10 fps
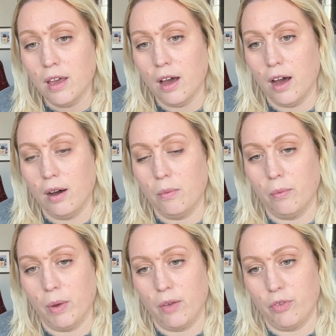Uh,
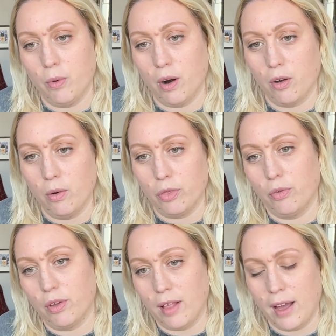if you are going
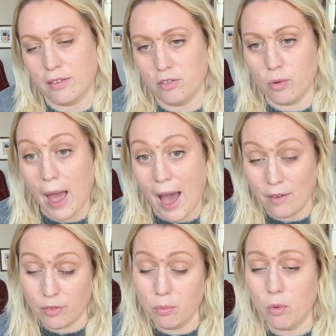through the class and you
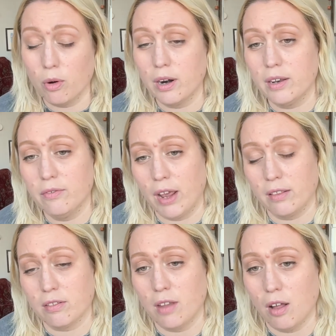have a more
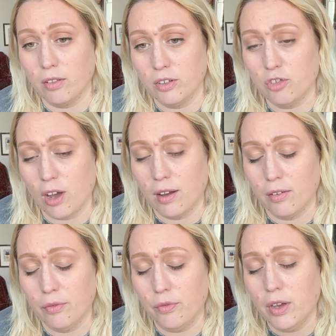advanced knowledge
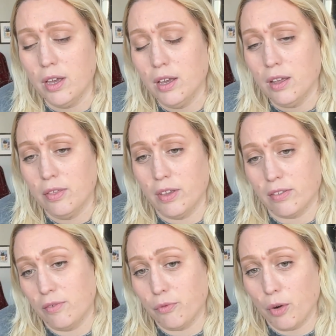of
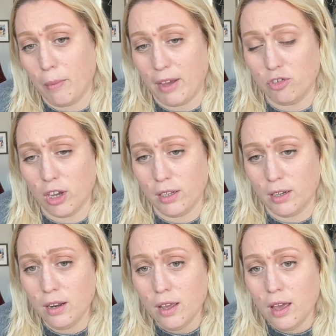this
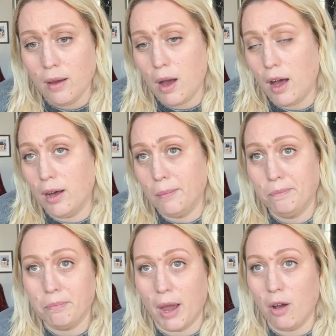information,
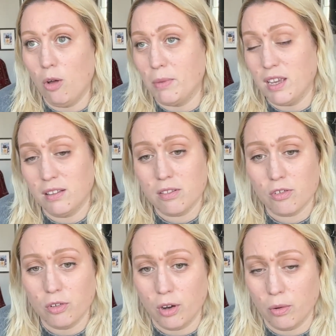um, by all means,
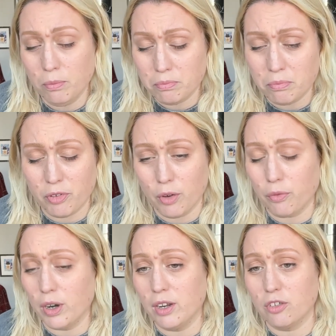you know, feel
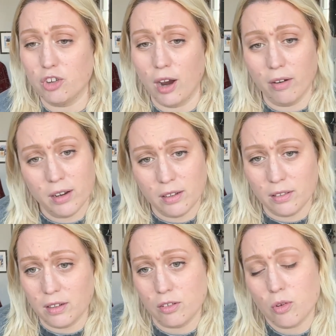free to share it in
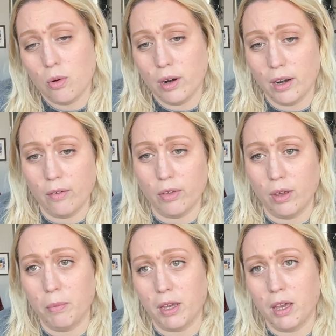the Discord and
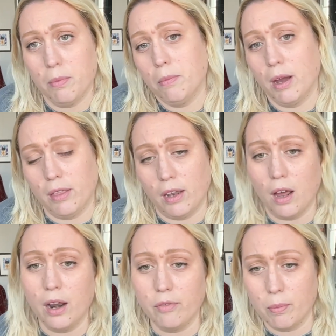everything, but keep in mind that
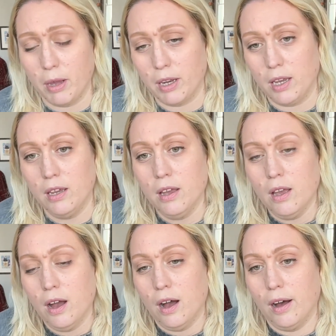not everybody
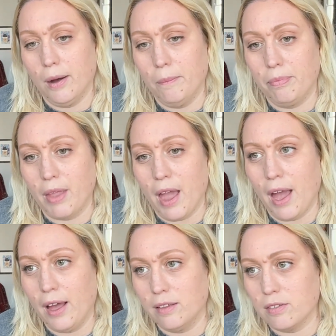um,
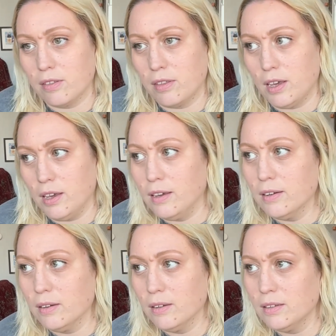has the
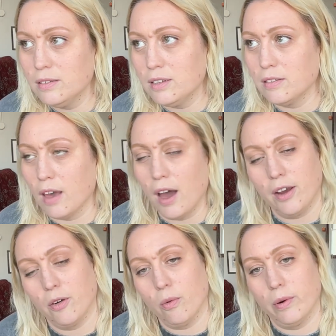
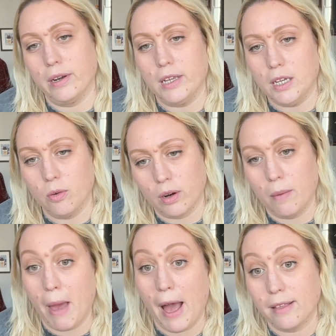desire or need or
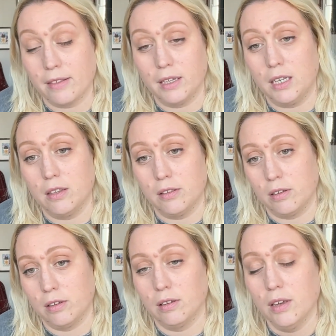capacity
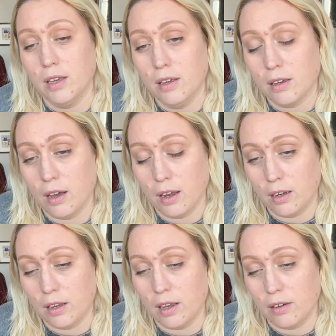to kind
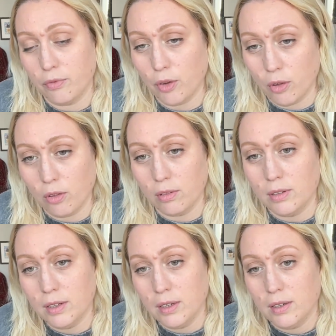of get a full
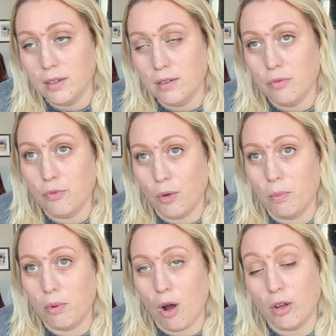full
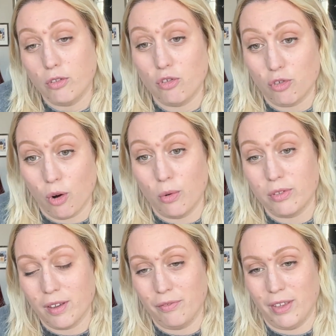broad
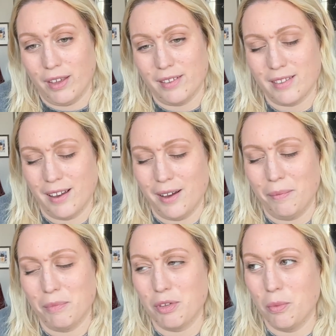strokes of this
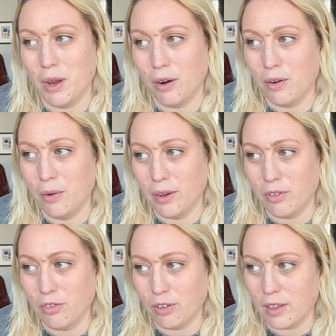um, so we are going
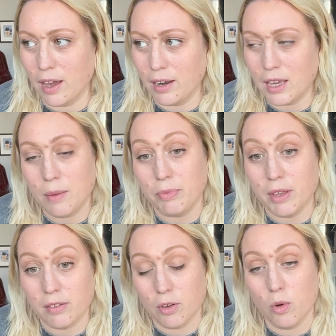to just kind of keep
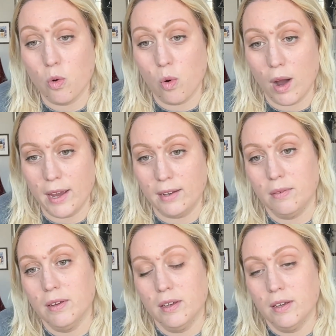this quite
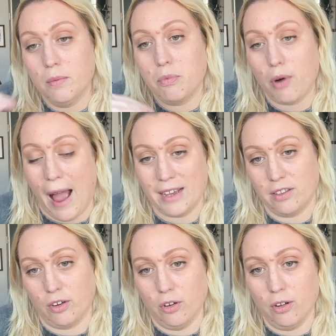
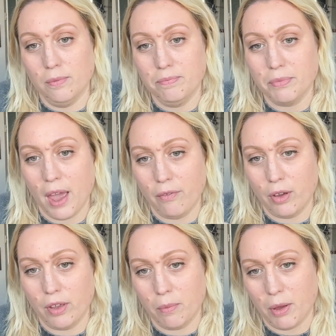practical
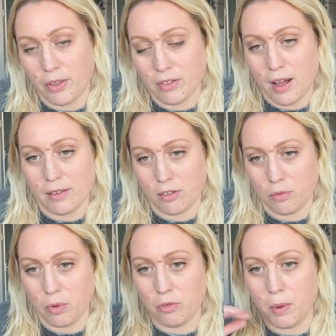everything about this class is
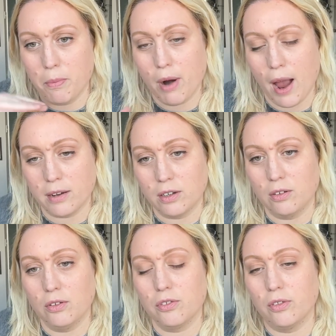supposed to be
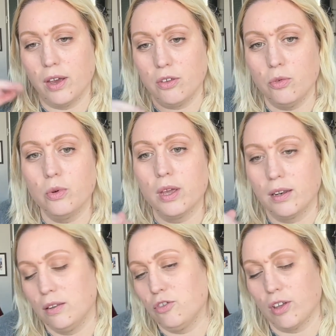practical so that you
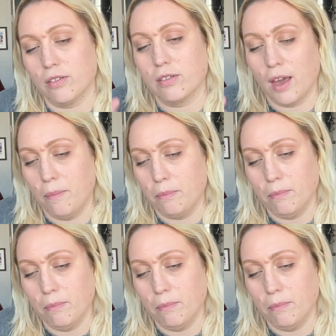can just get